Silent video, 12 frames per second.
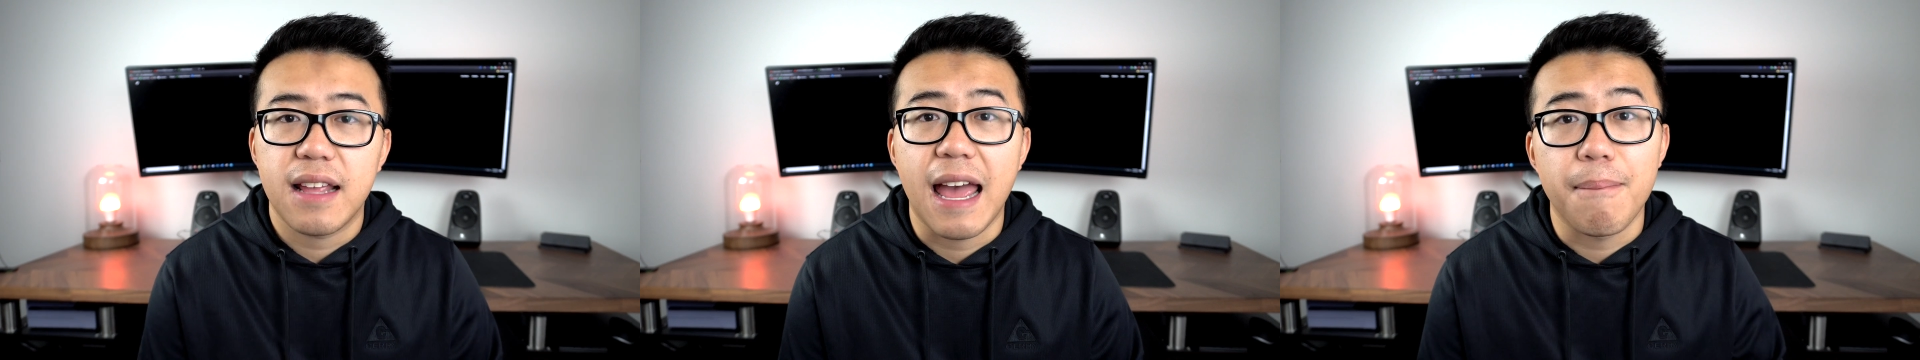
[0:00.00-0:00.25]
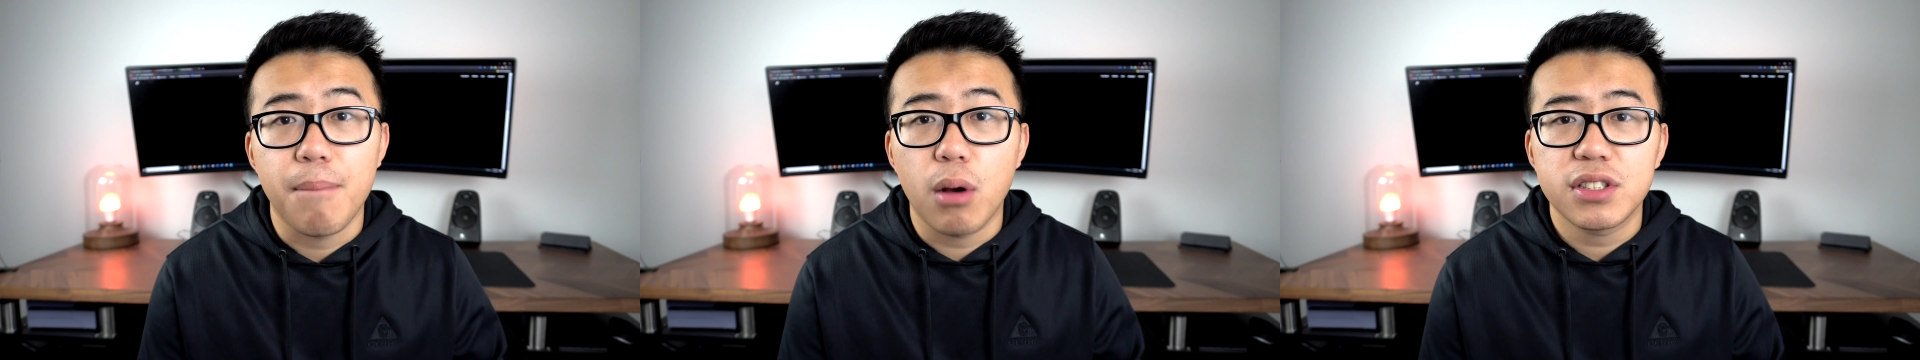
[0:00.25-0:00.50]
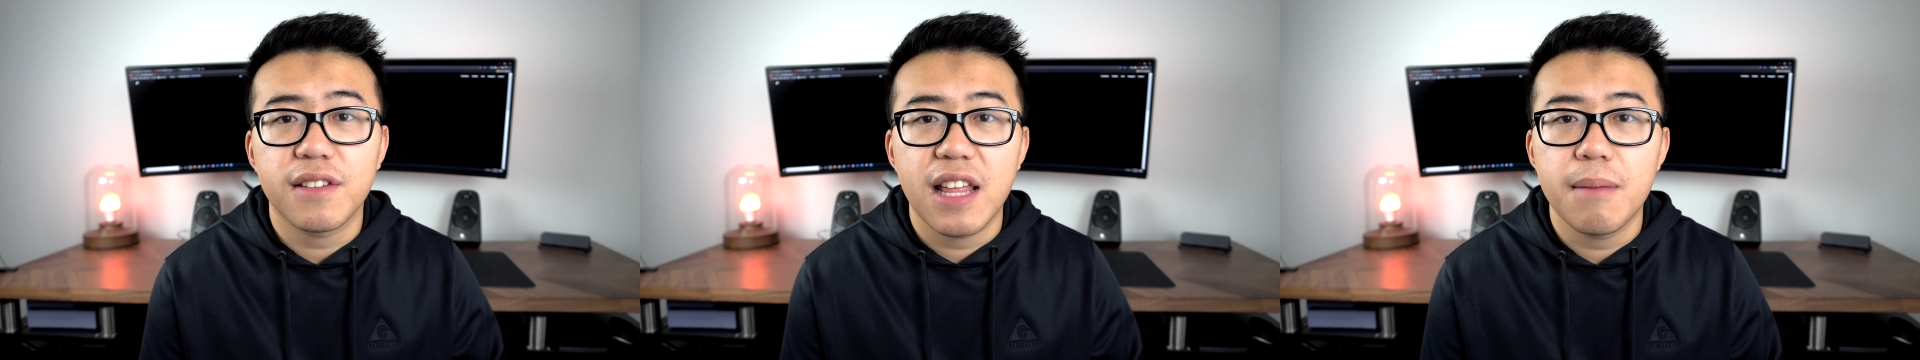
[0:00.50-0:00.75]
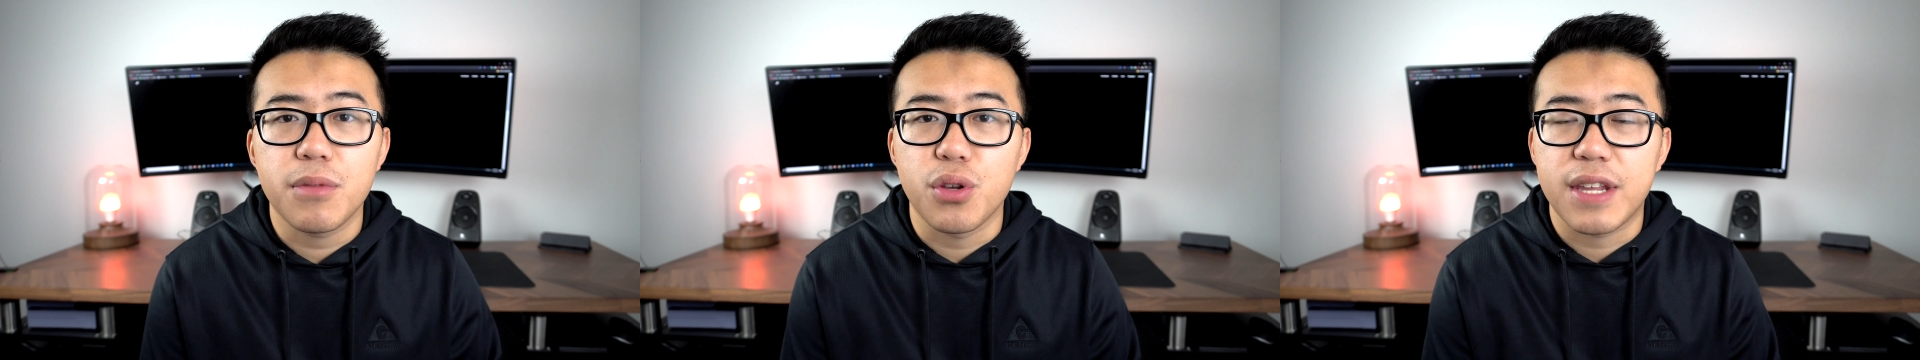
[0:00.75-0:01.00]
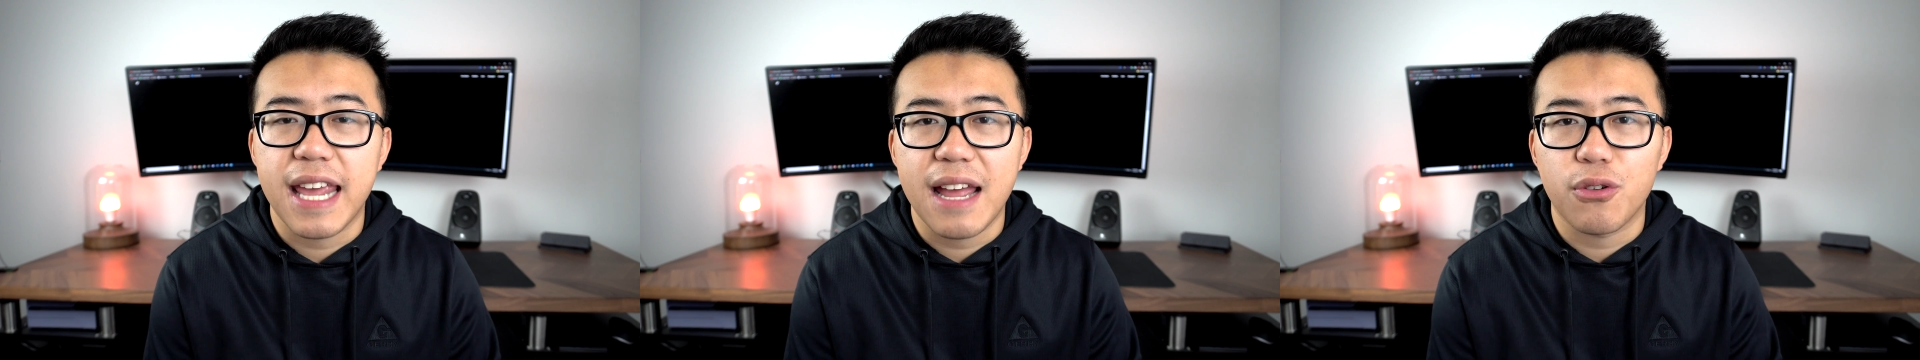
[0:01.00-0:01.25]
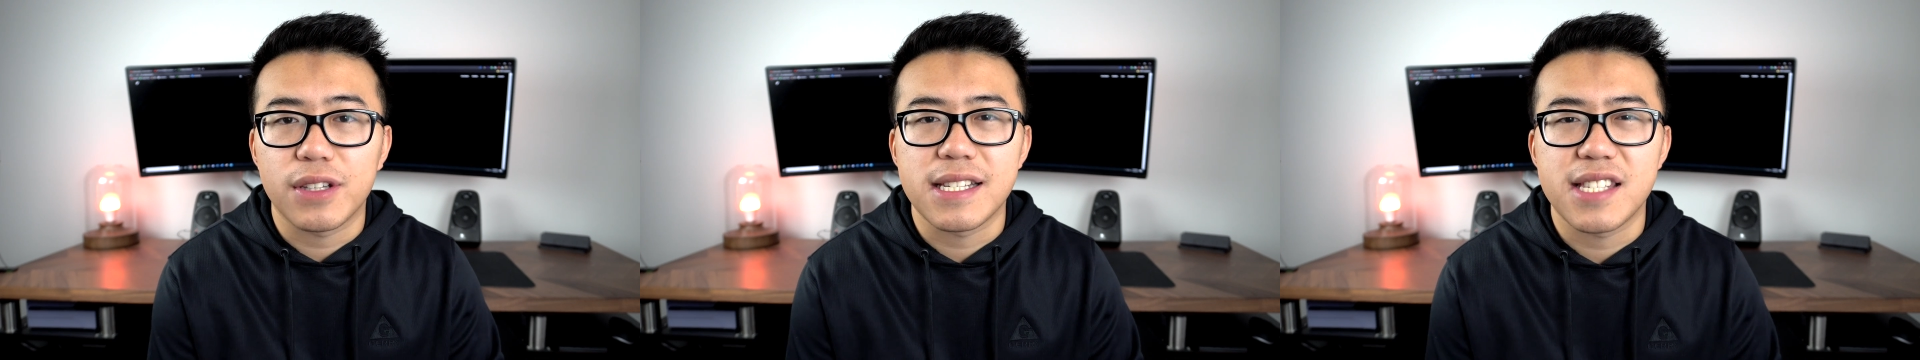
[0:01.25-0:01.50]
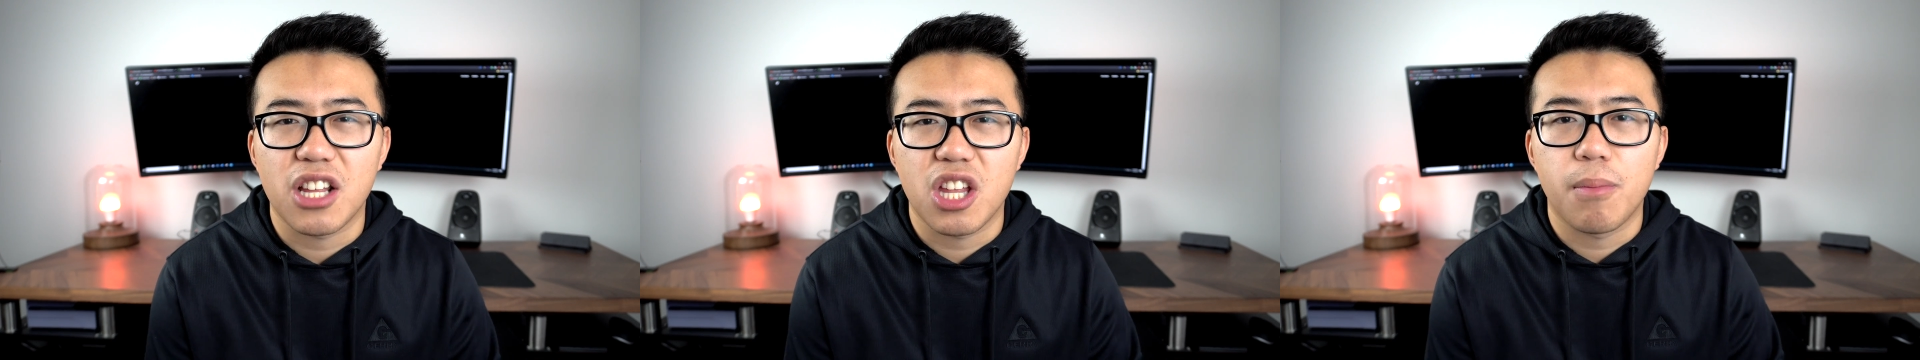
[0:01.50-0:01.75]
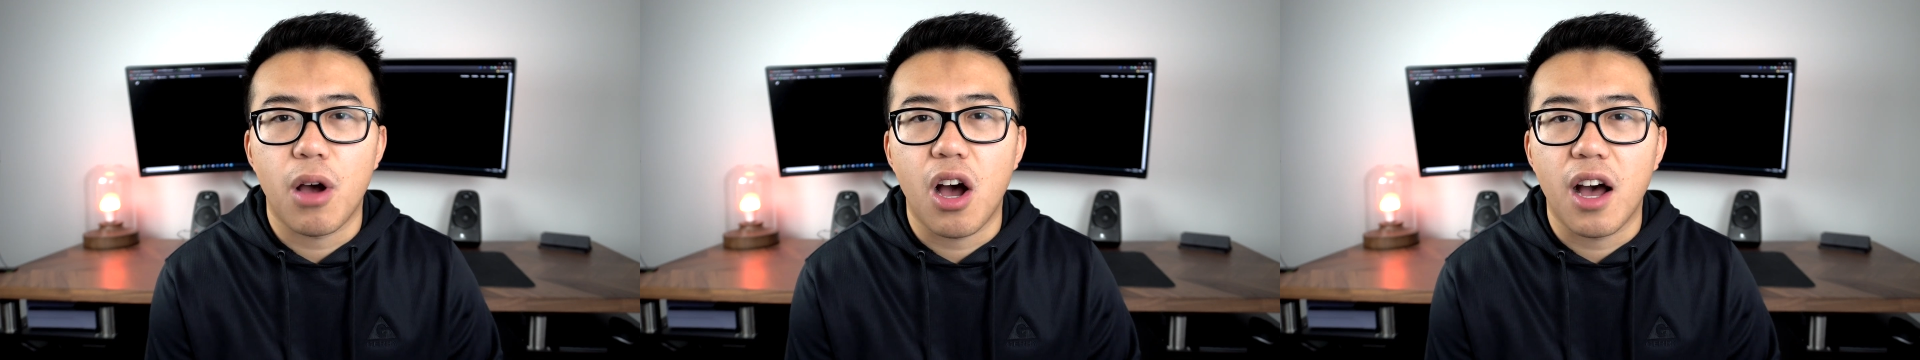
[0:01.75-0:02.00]
And most of them you can't really sell
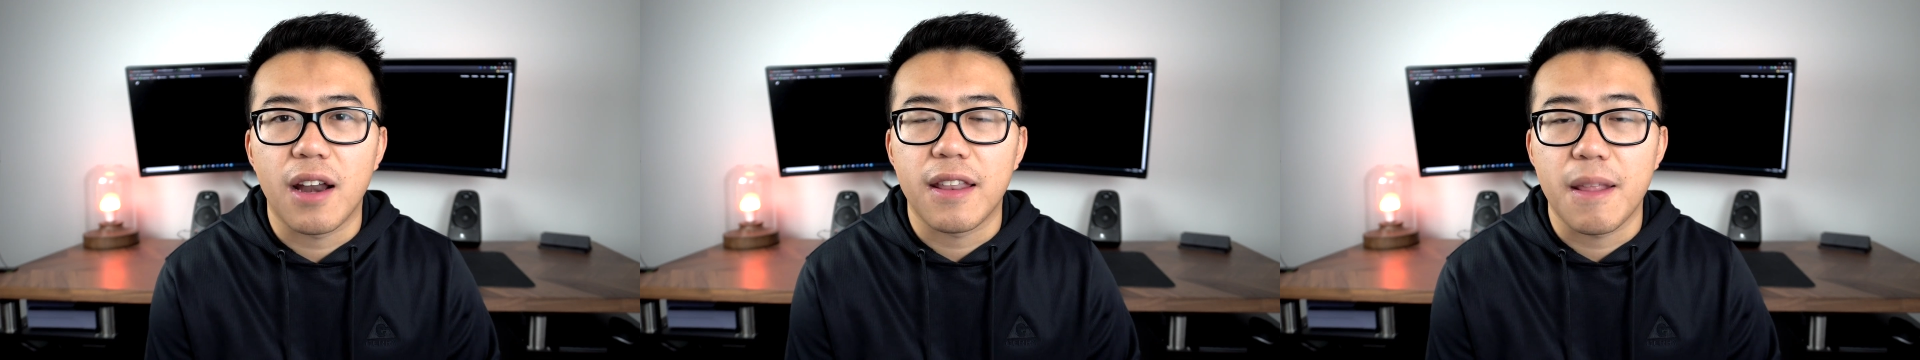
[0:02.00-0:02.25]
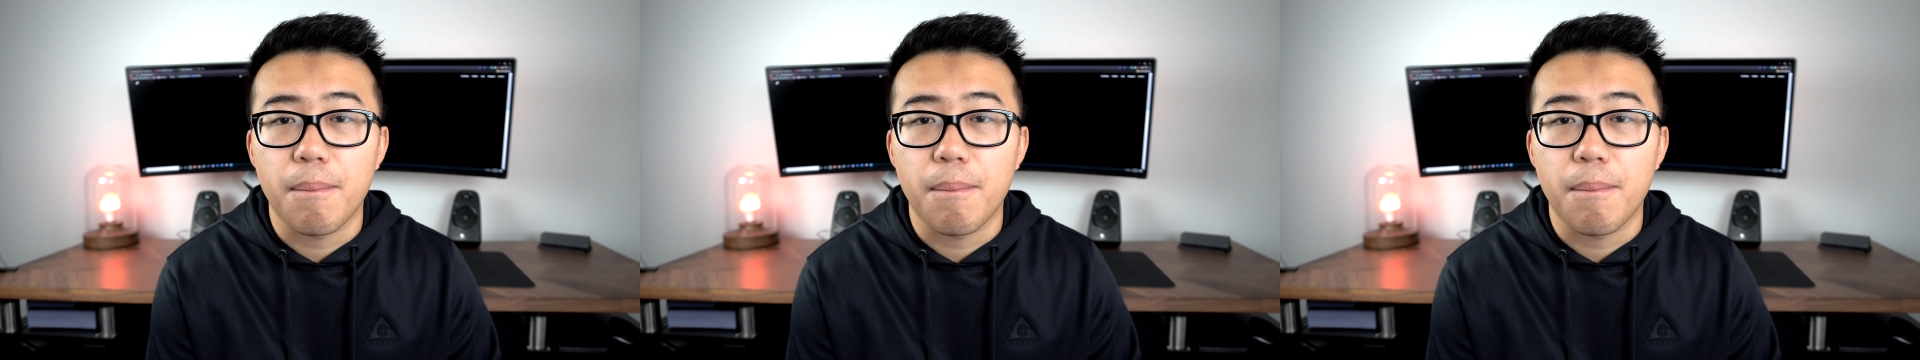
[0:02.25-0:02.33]
them on